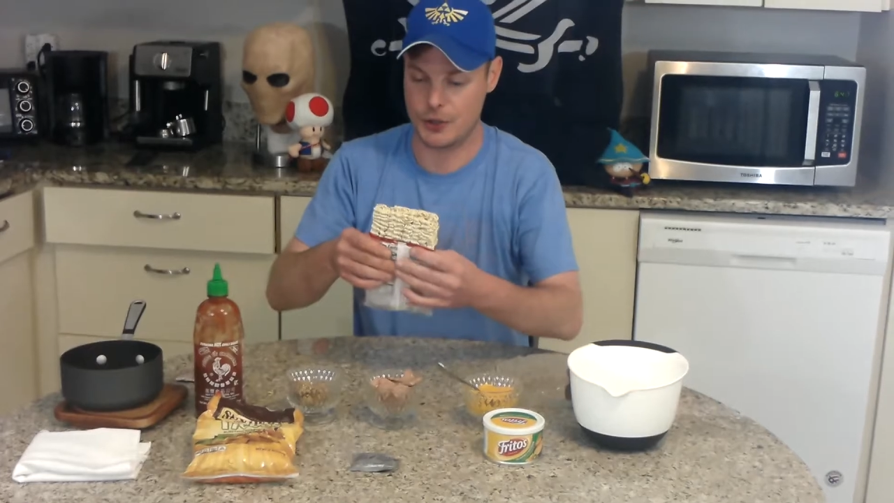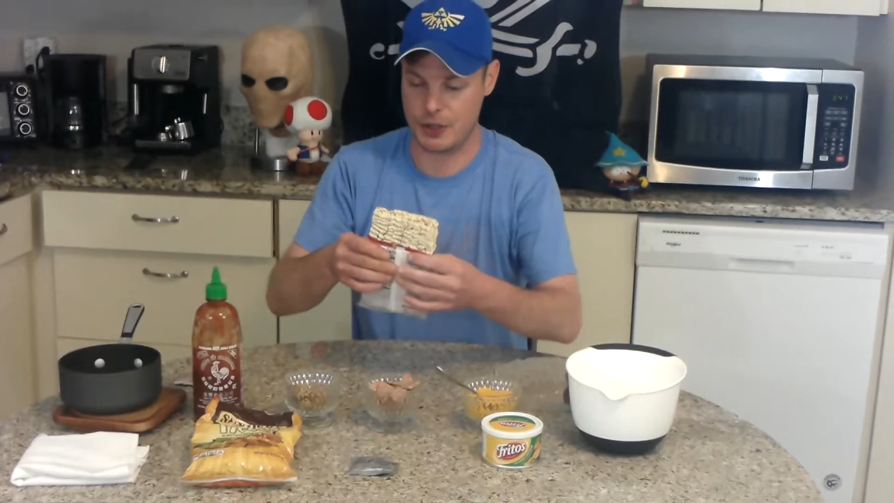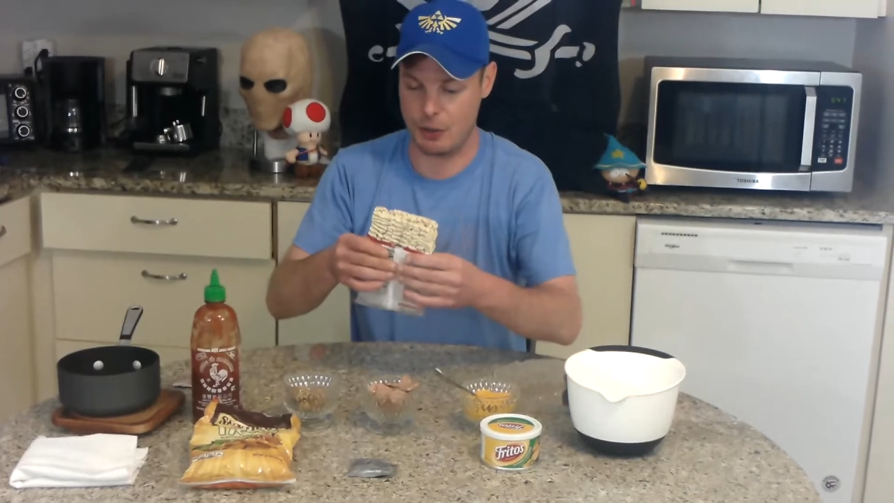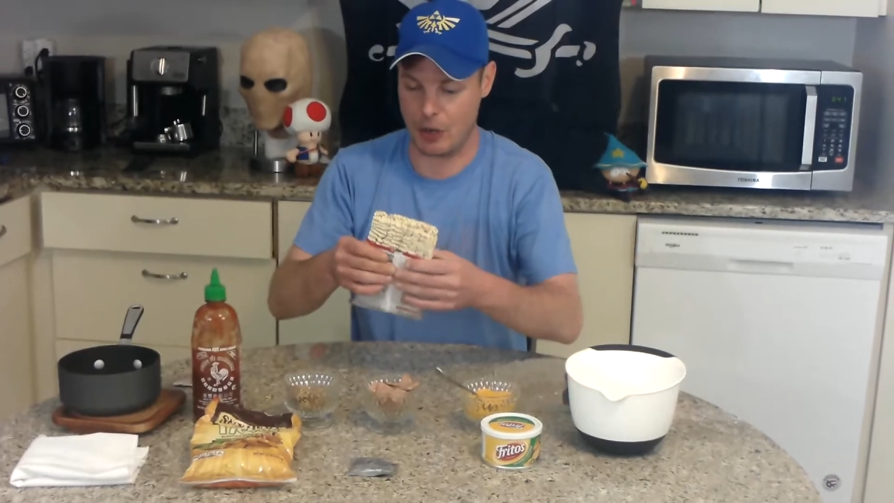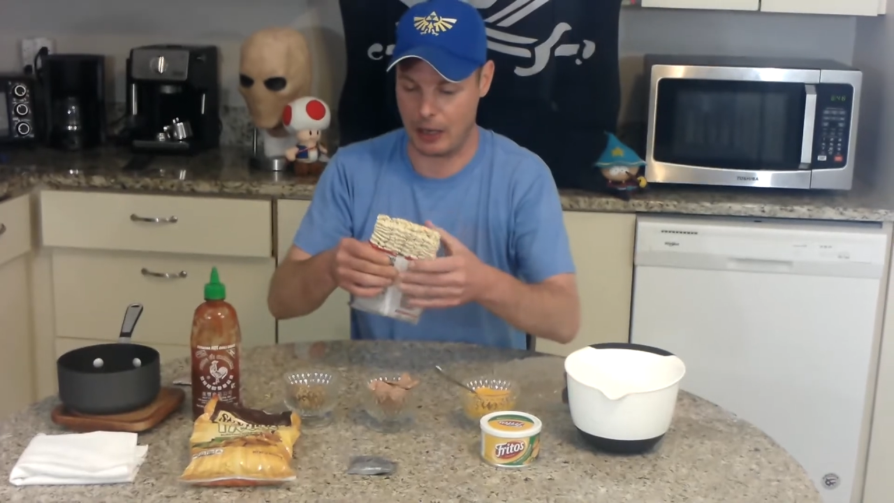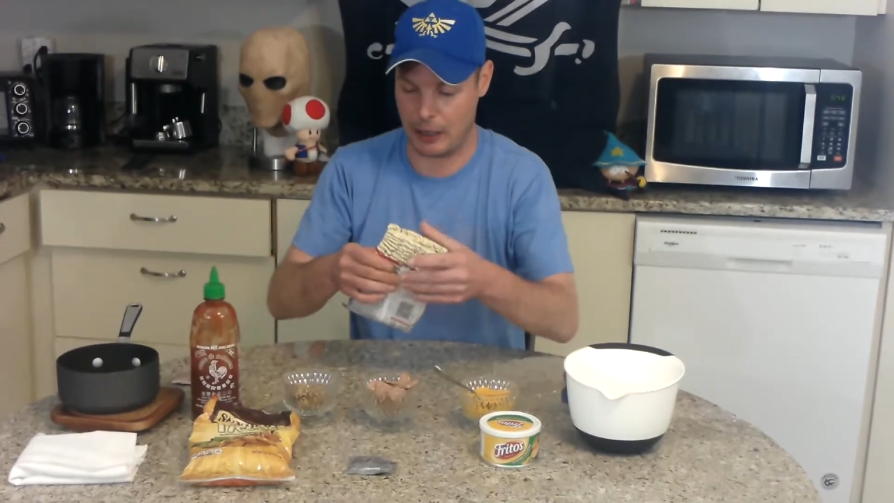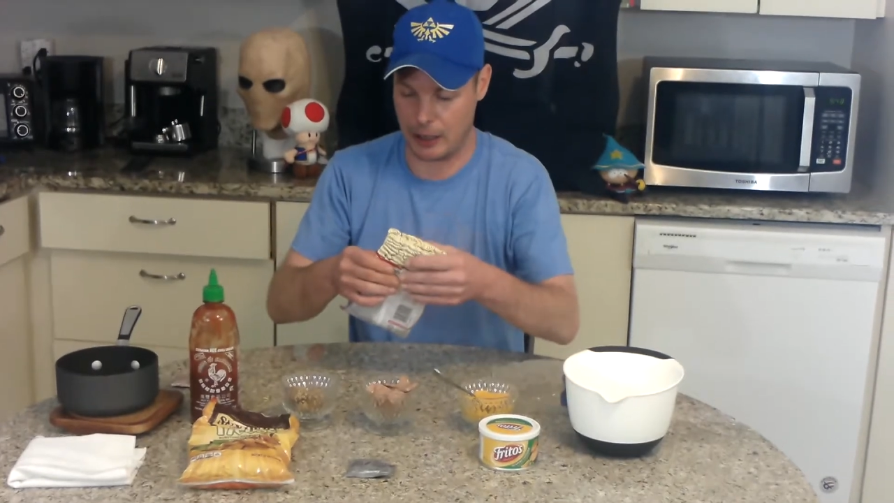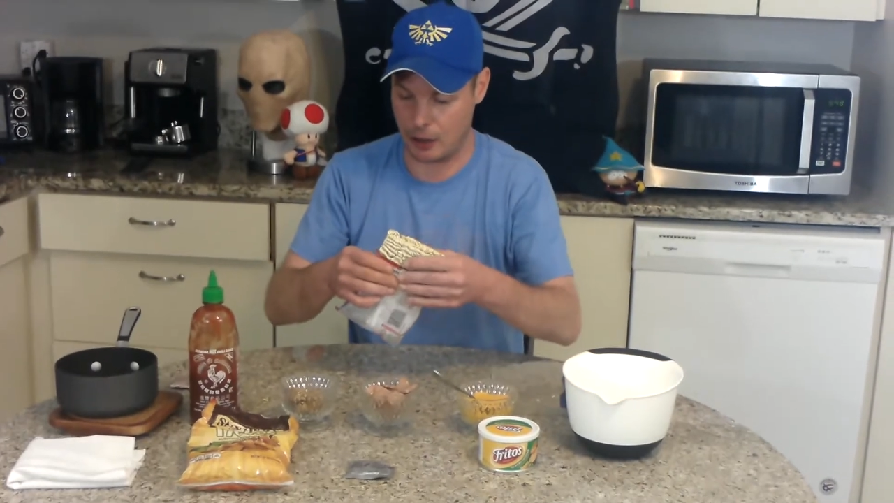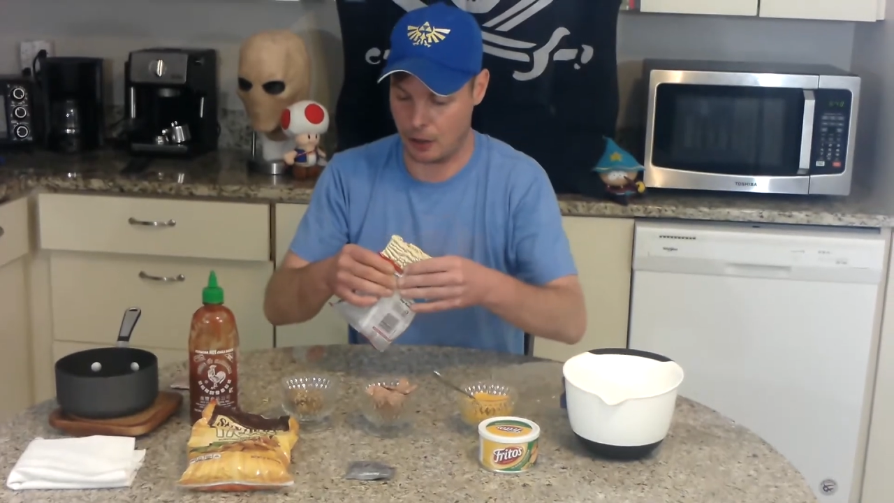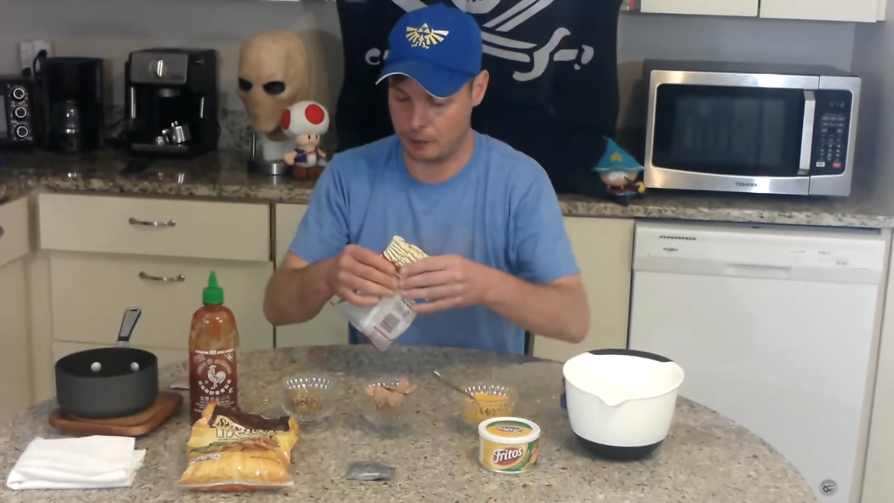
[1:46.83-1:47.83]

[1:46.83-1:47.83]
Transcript: see why later.